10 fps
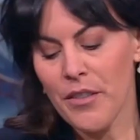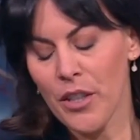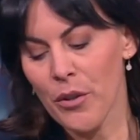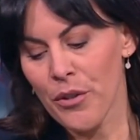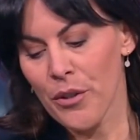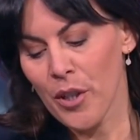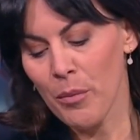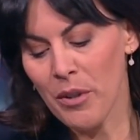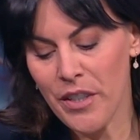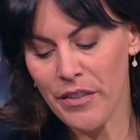go through a
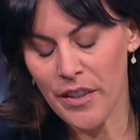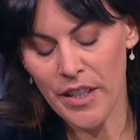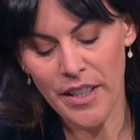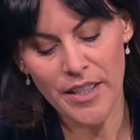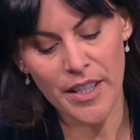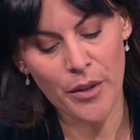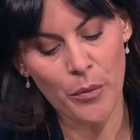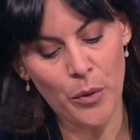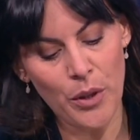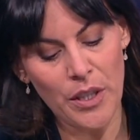couple of different things here.
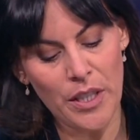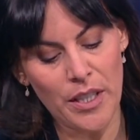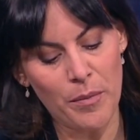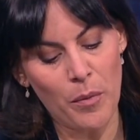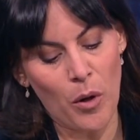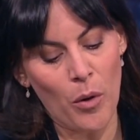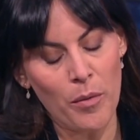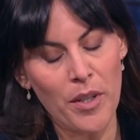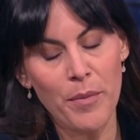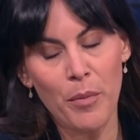One, this
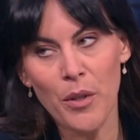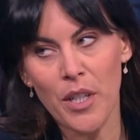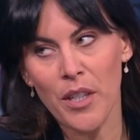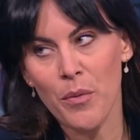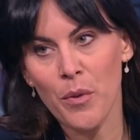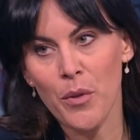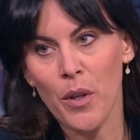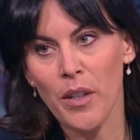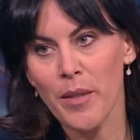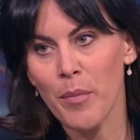protest was
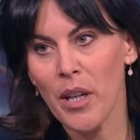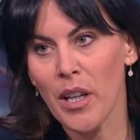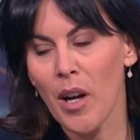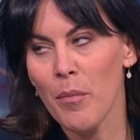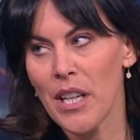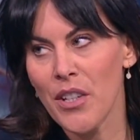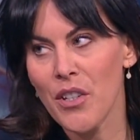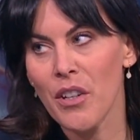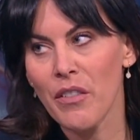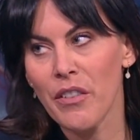organised by a
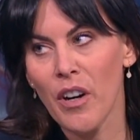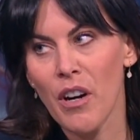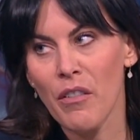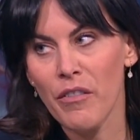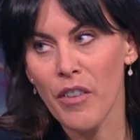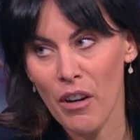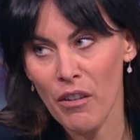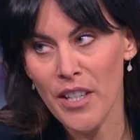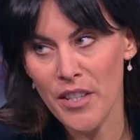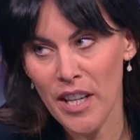combination of the far
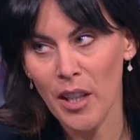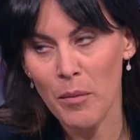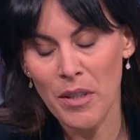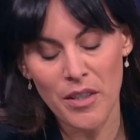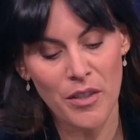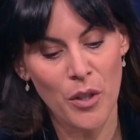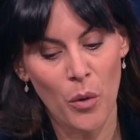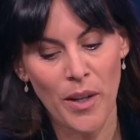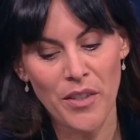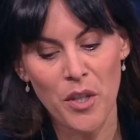right elements. There's no
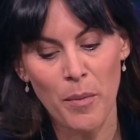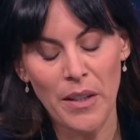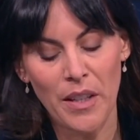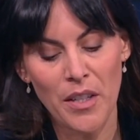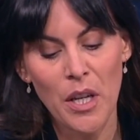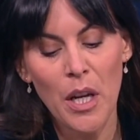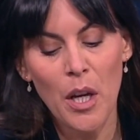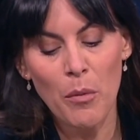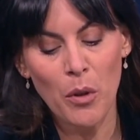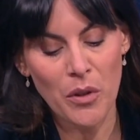question about that,
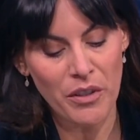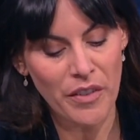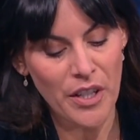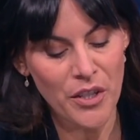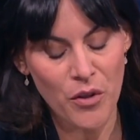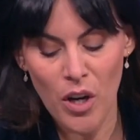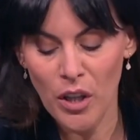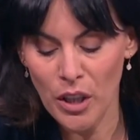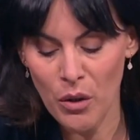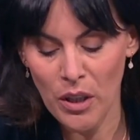but also a very strong
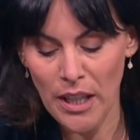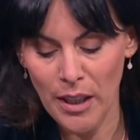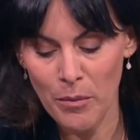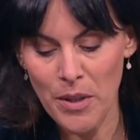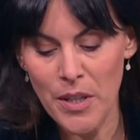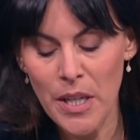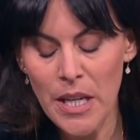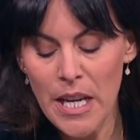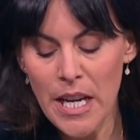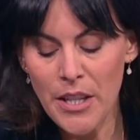local element.
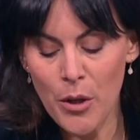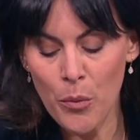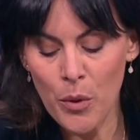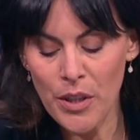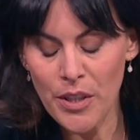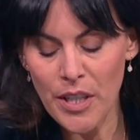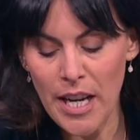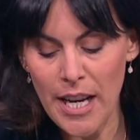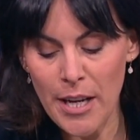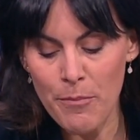There was,
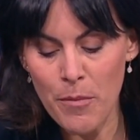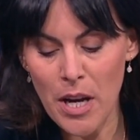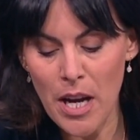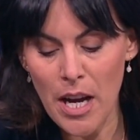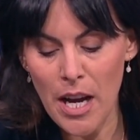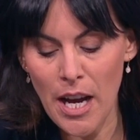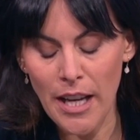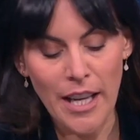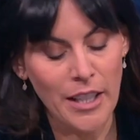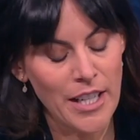and
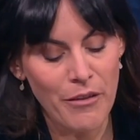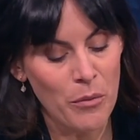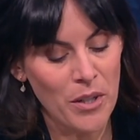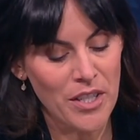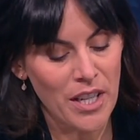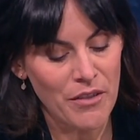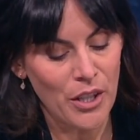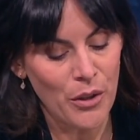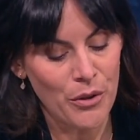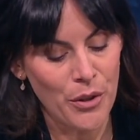I never wanted to have to
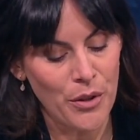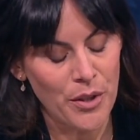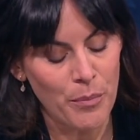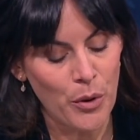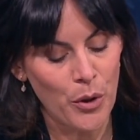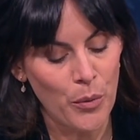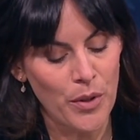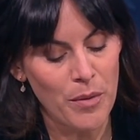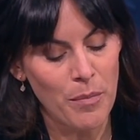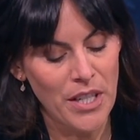go through this, but there
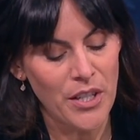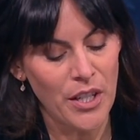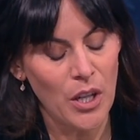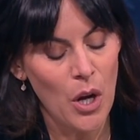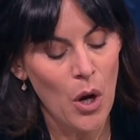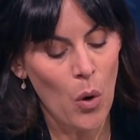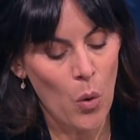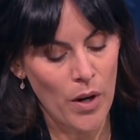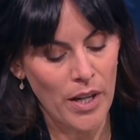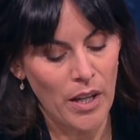was a meeting
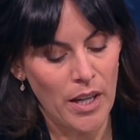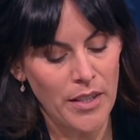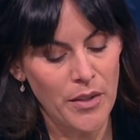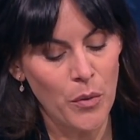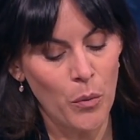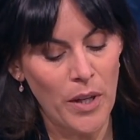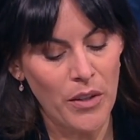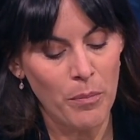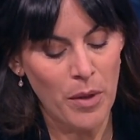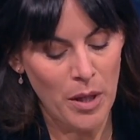organised
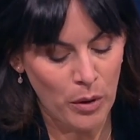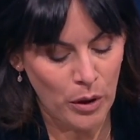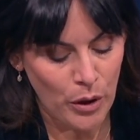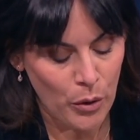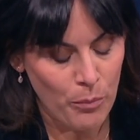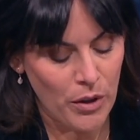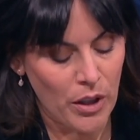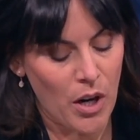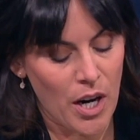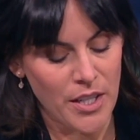with people whom the
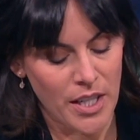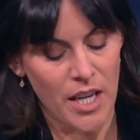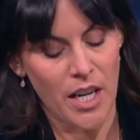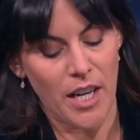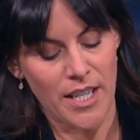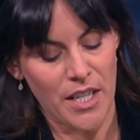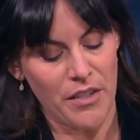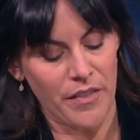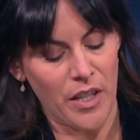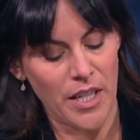Gardaí
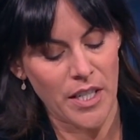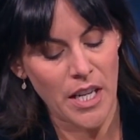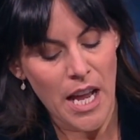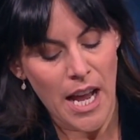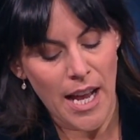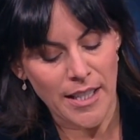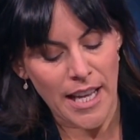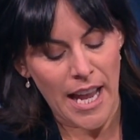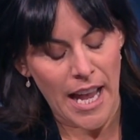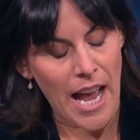identified as
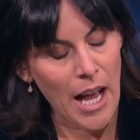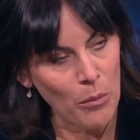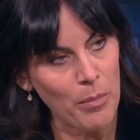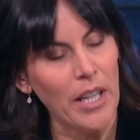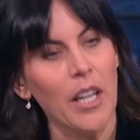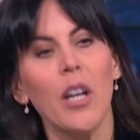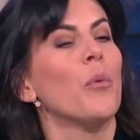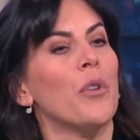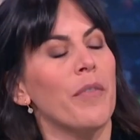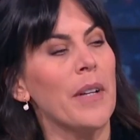helping,
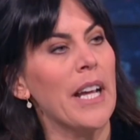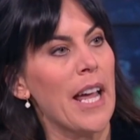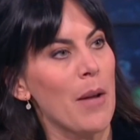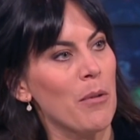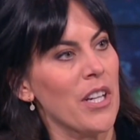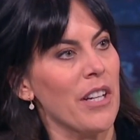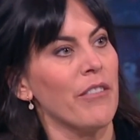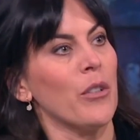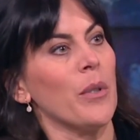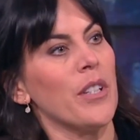would have been able to
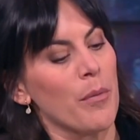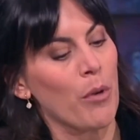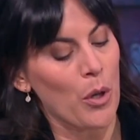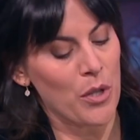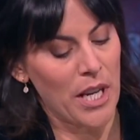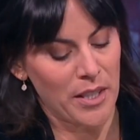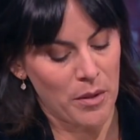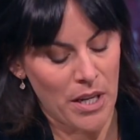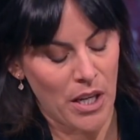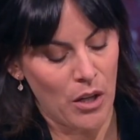influence the
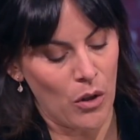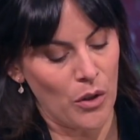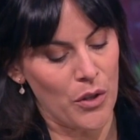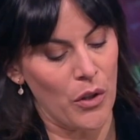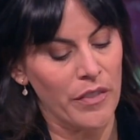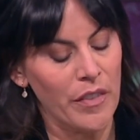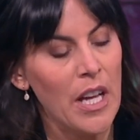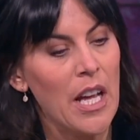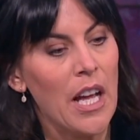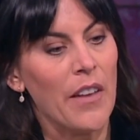protests being called off.
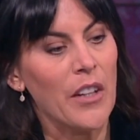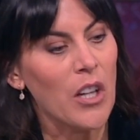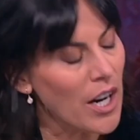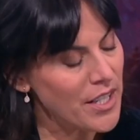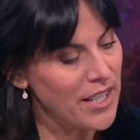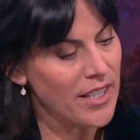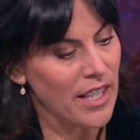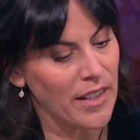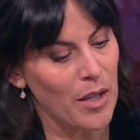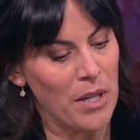And the Gardaí
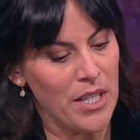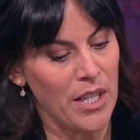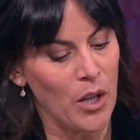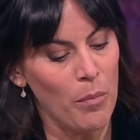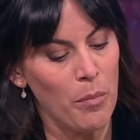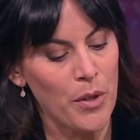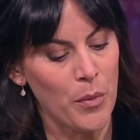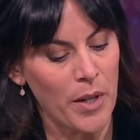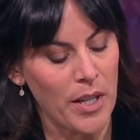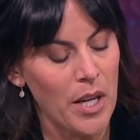set that meeting up
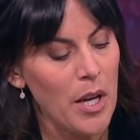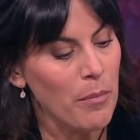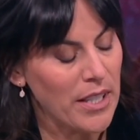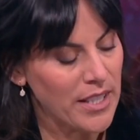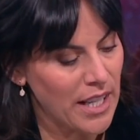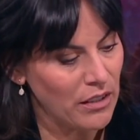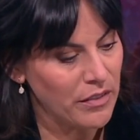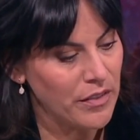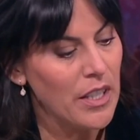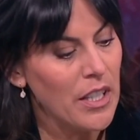between
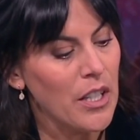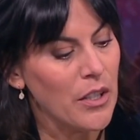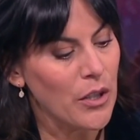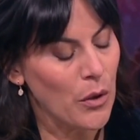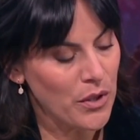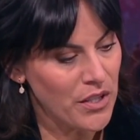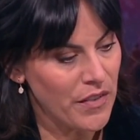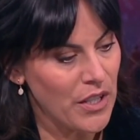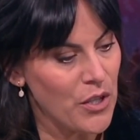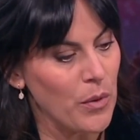myself, those
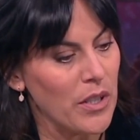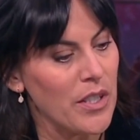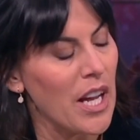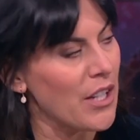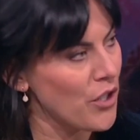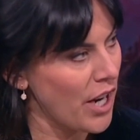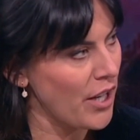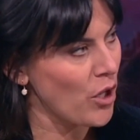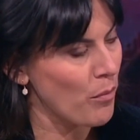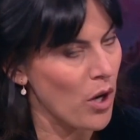individuals and
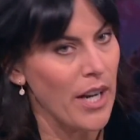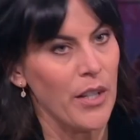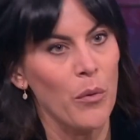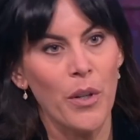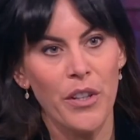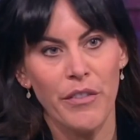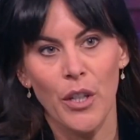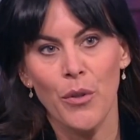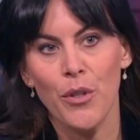Shane O'Brien with a view to